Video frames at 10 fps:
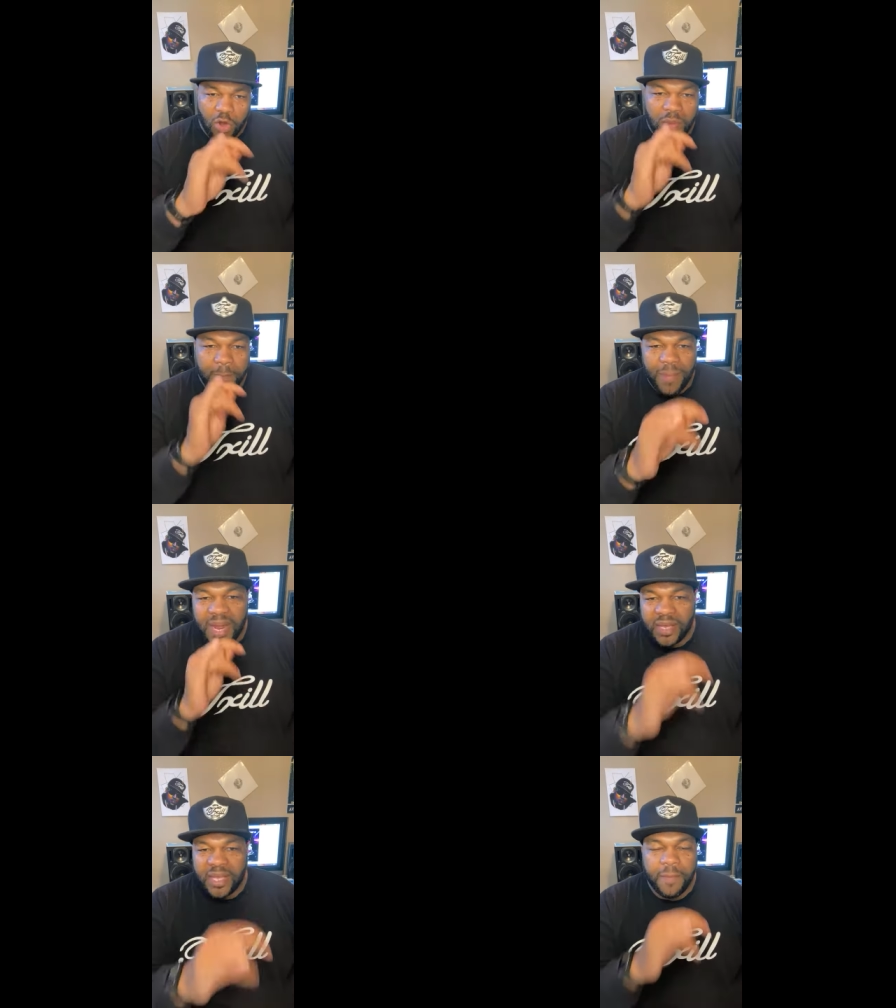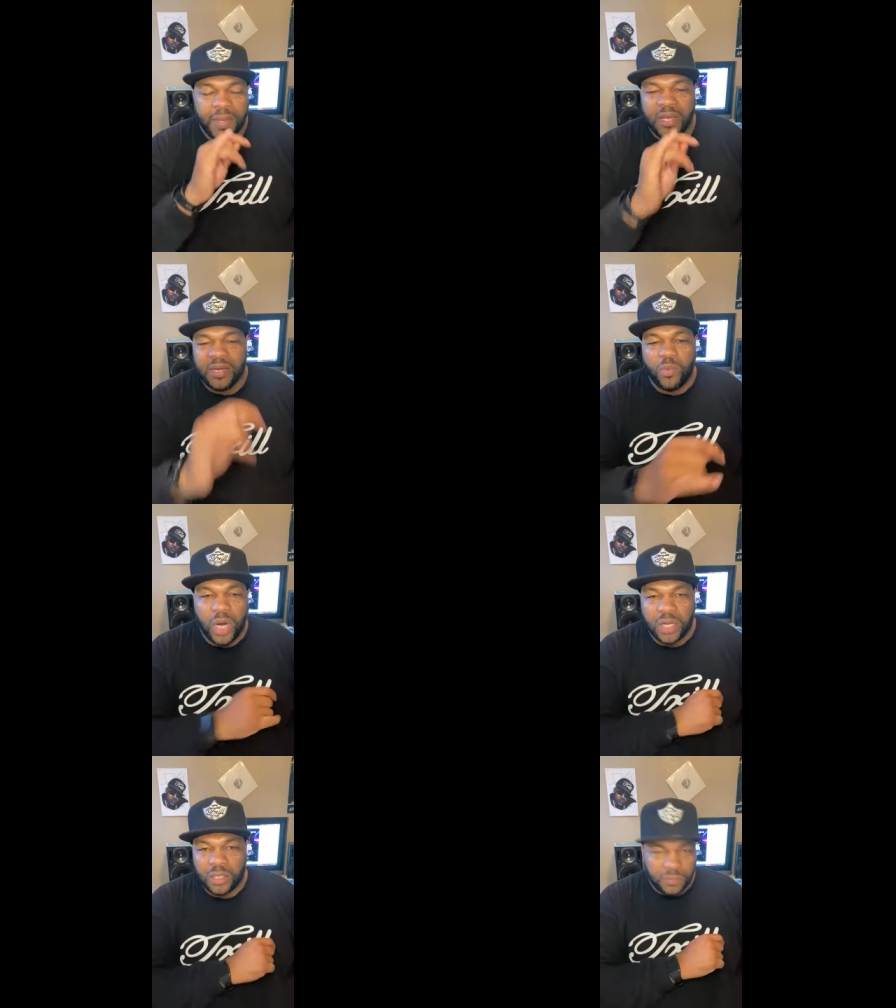to my Bandcamp and get that
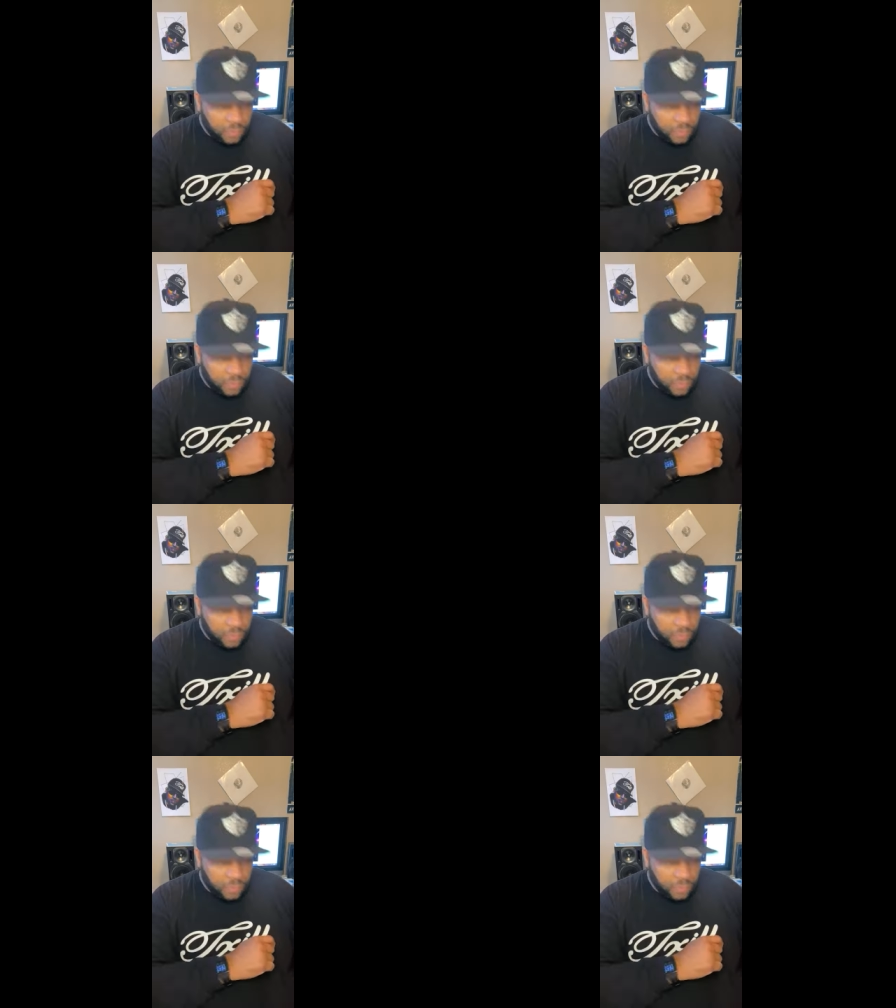record.